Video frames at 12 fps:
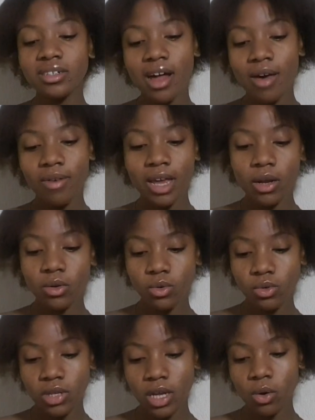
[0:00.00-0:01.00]
I feel like I'd go
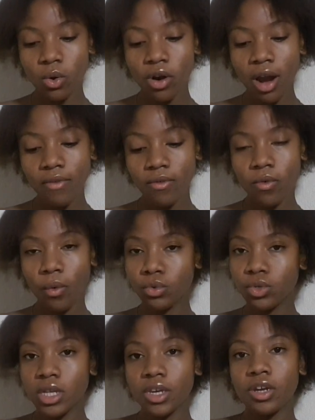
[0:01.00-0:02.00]
to that. Or I'd go
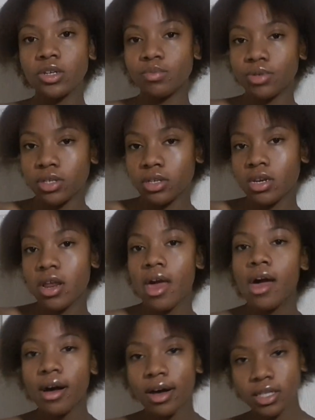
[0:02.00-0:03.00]
to the nearest person,
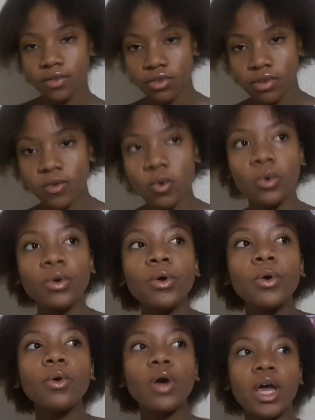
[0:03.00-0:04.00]
ask for a
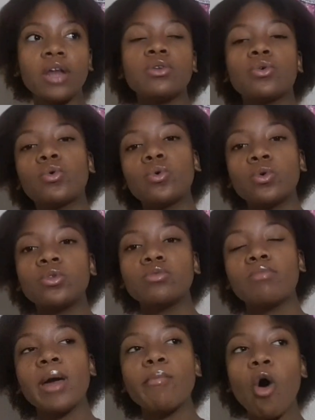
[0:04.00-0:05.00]
phone, and call
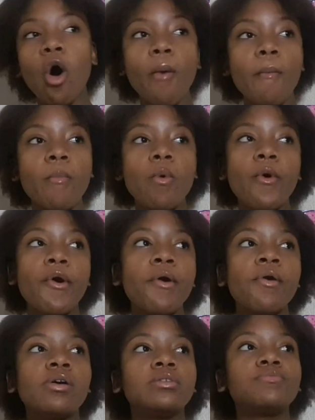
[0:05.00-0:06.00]
my mom
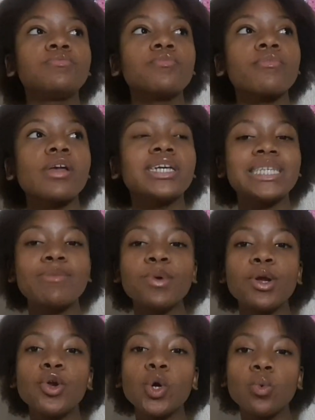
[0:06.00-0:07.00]
or someone
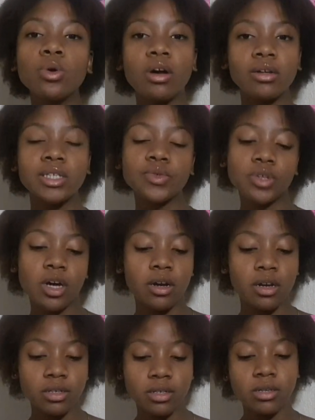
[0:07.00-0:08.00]
I know would answer
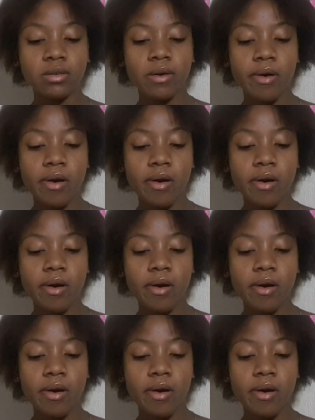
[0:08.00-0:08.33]
regardless.